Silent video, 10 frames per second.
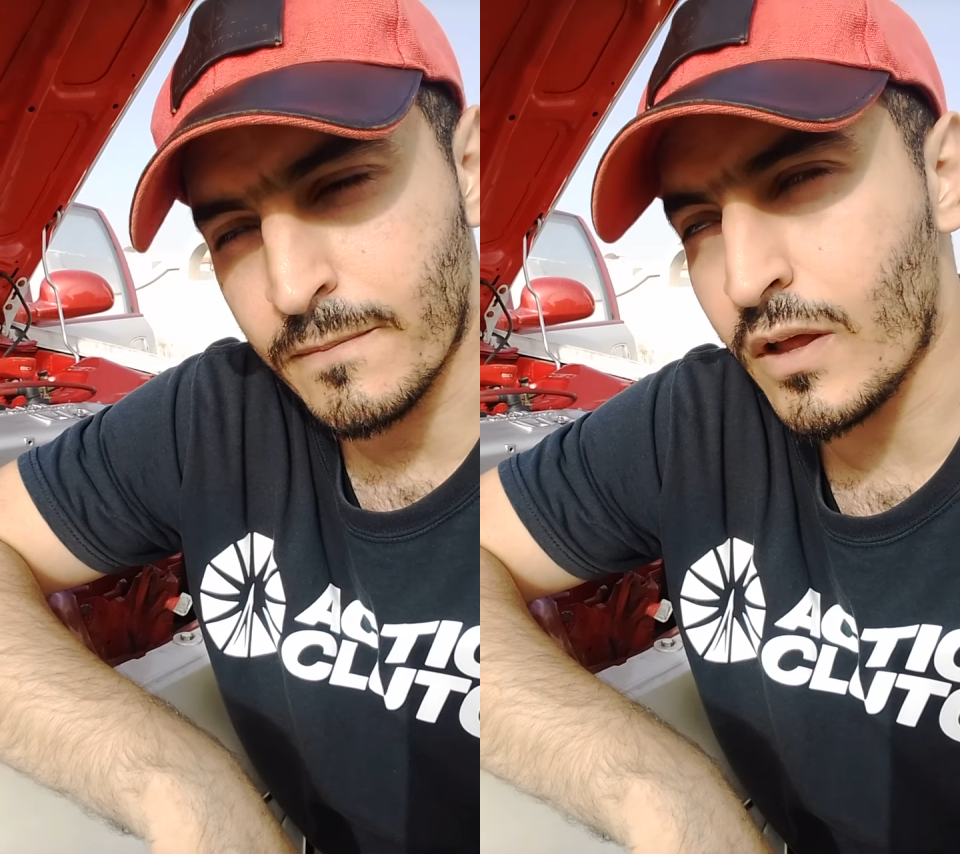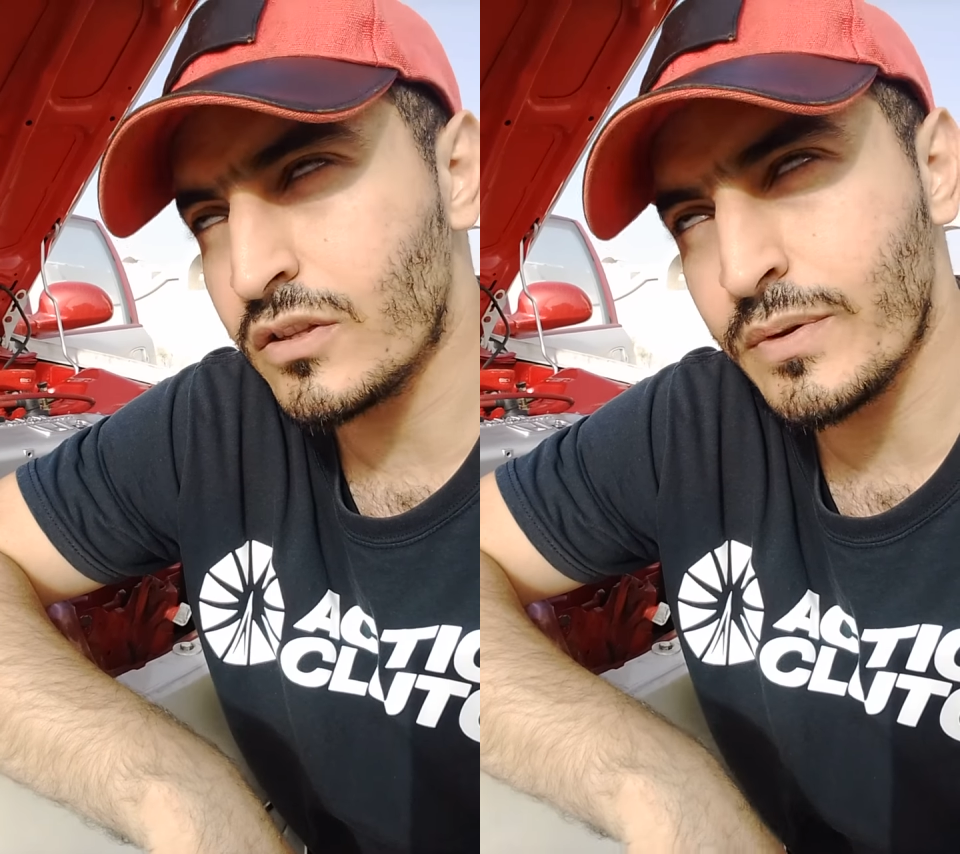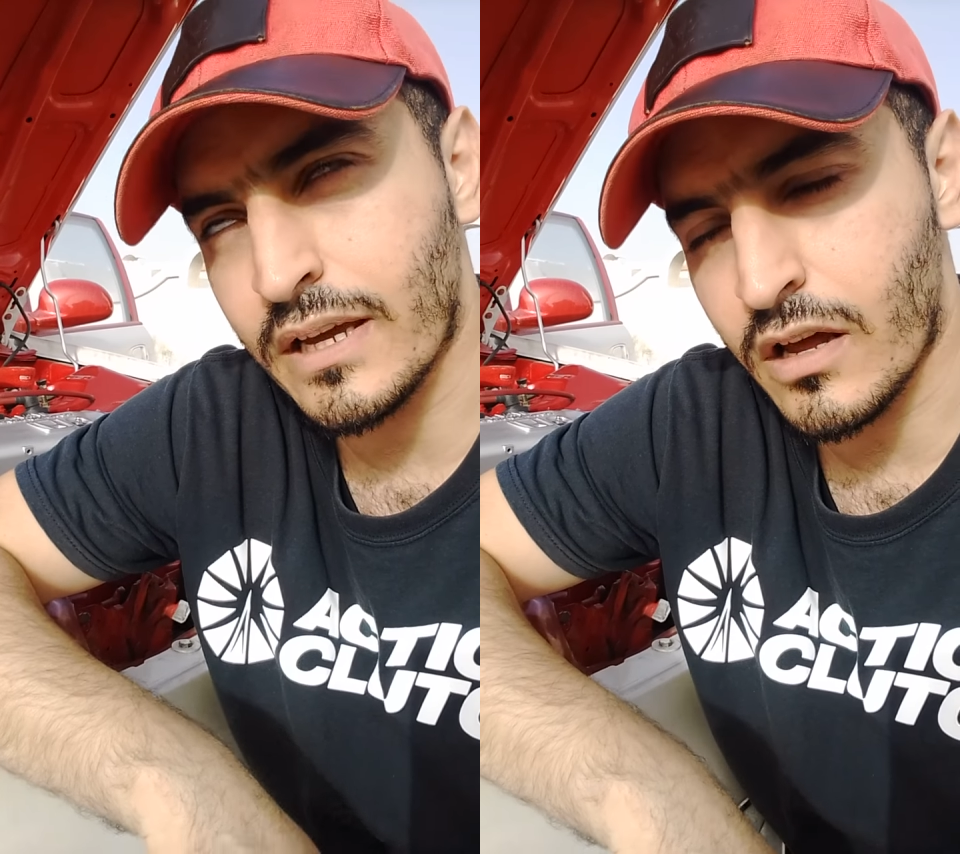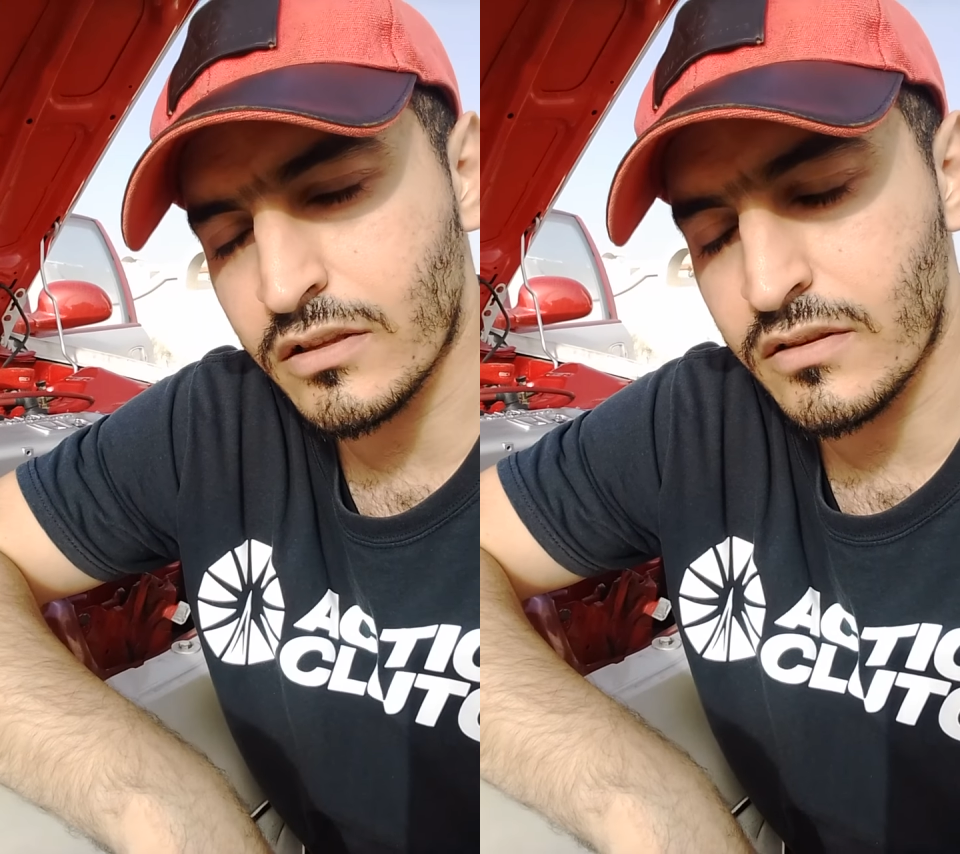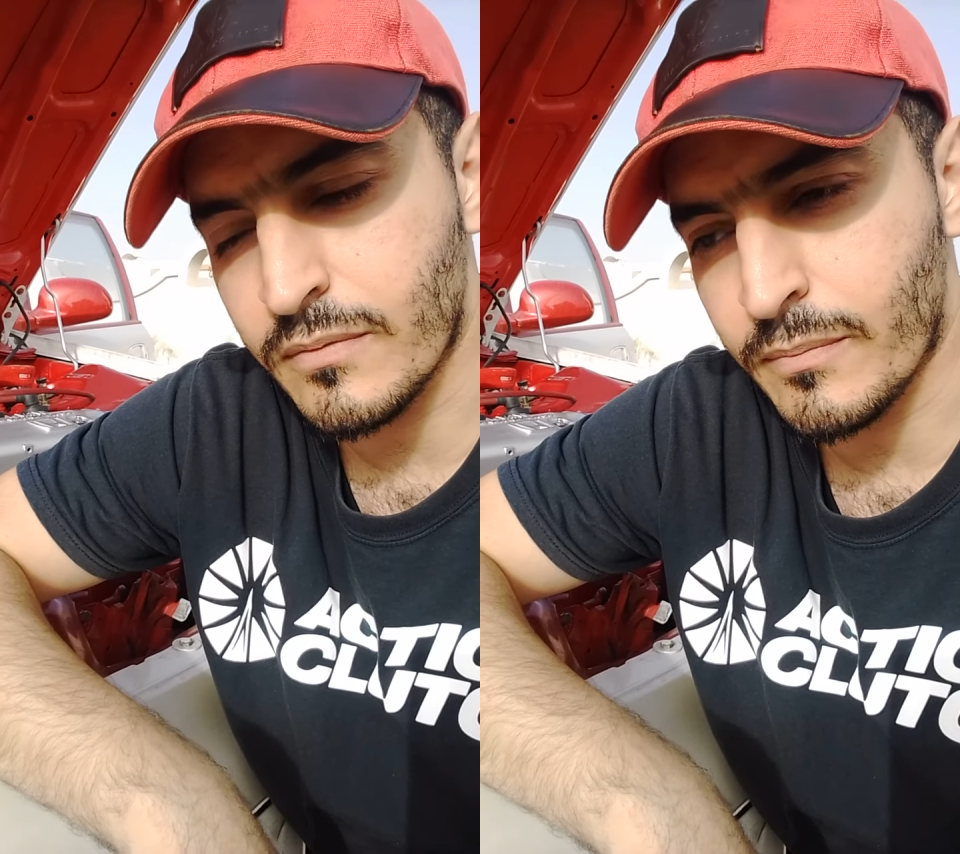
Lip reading: not doing a lot,